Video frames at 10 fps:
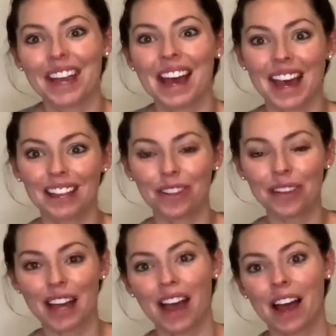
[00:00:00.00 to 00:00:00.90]
And look
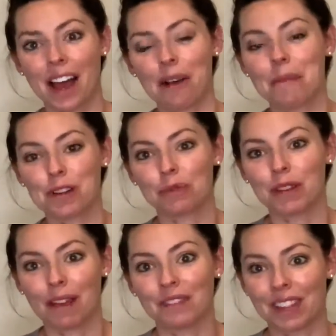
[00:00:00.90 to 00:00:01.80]
how much we
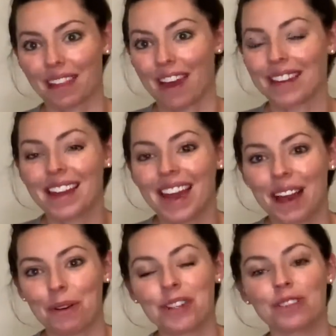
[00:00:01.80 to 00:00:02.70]
have done that. And
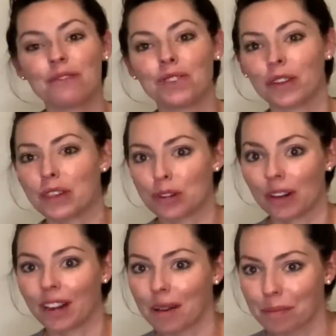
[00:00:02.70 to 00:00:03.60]
once you fill the jar
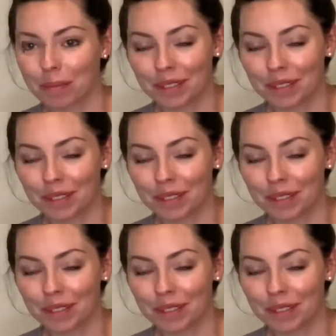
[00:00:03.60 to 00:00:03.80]
up,